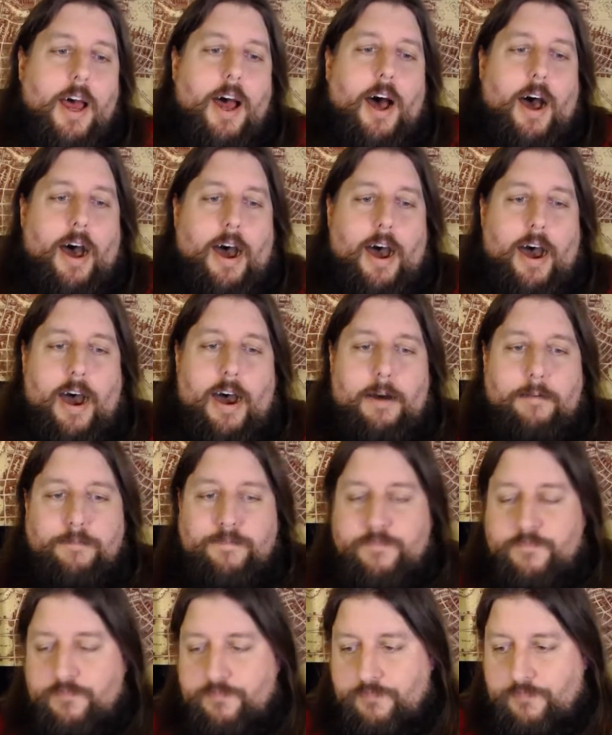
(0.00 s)
Um,
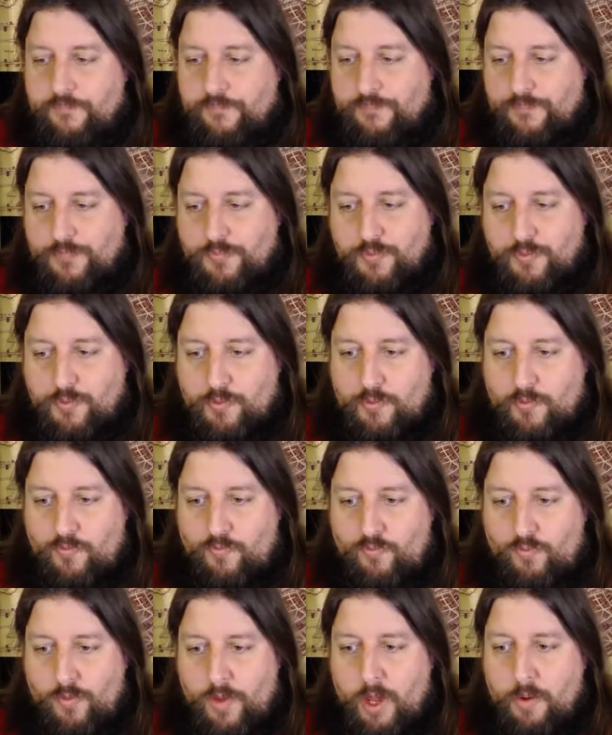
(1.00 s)

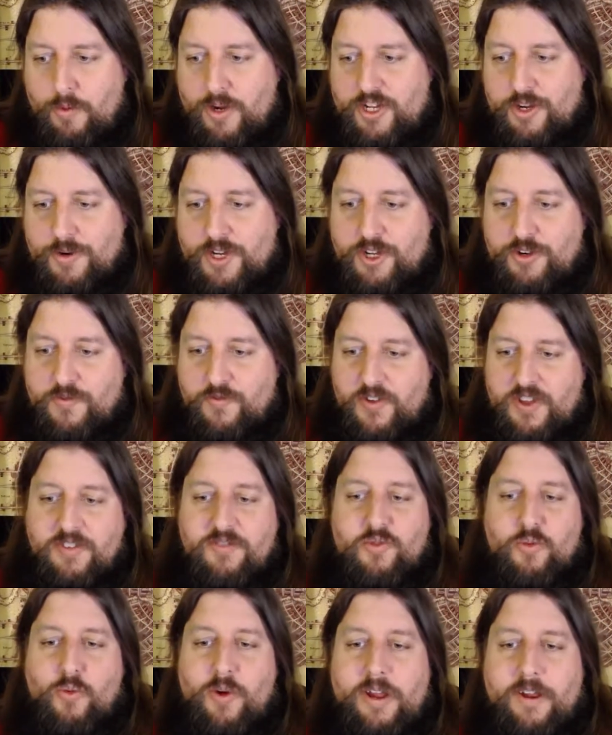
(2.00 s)
which, which
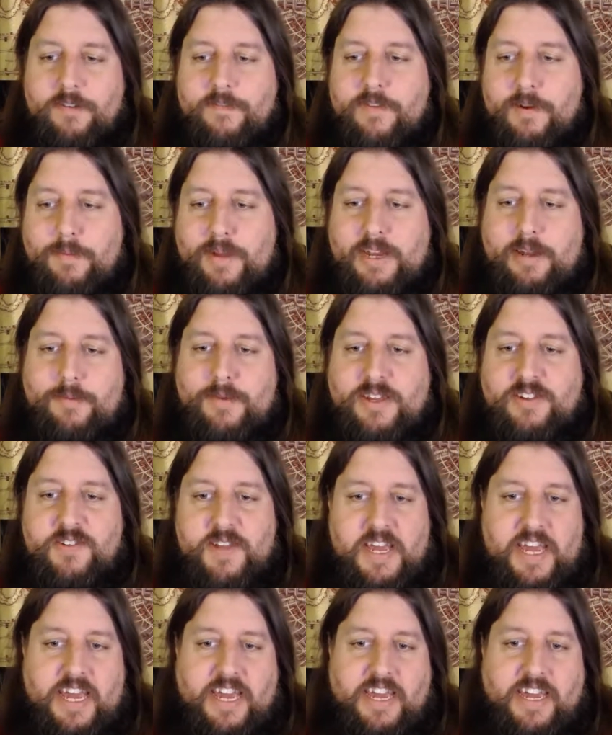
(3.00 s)
feels weird for me to be
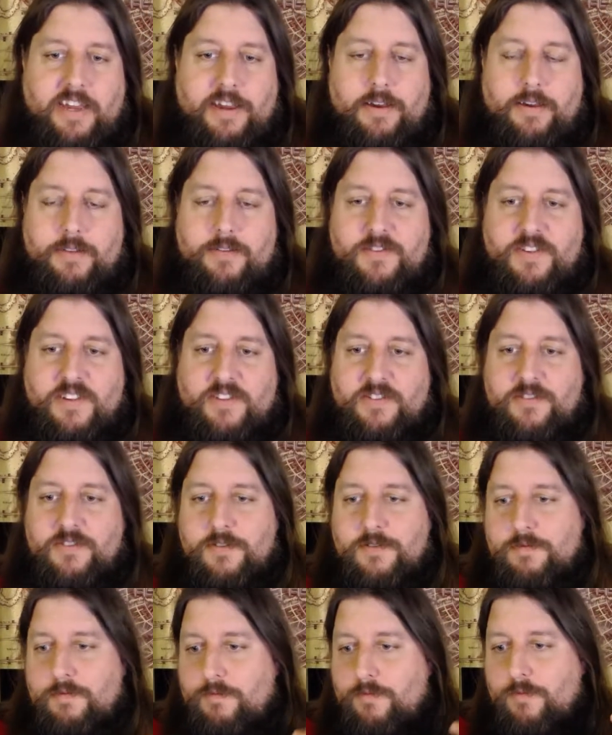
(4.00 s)
saying
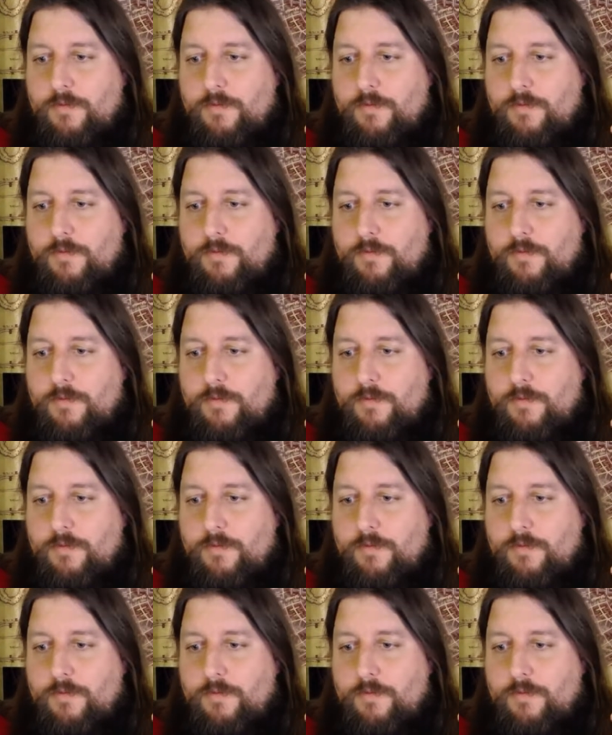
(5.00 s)
since